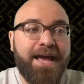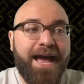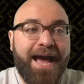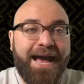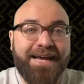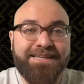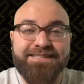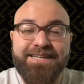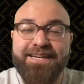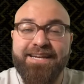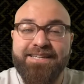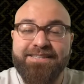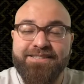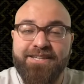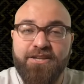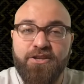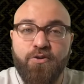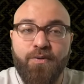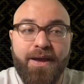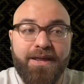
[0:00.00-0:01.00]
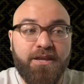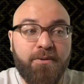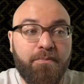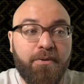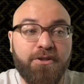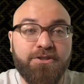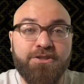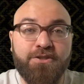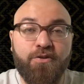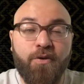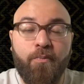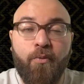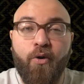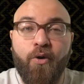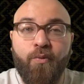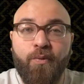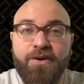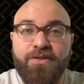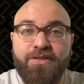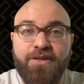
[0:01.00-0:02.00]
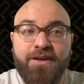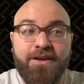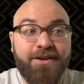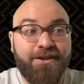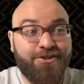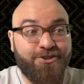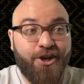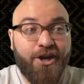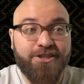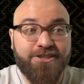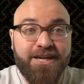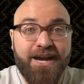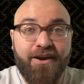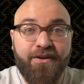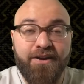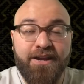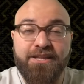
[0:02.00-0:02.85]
As they continue and he builds a rapport with Josh Allen,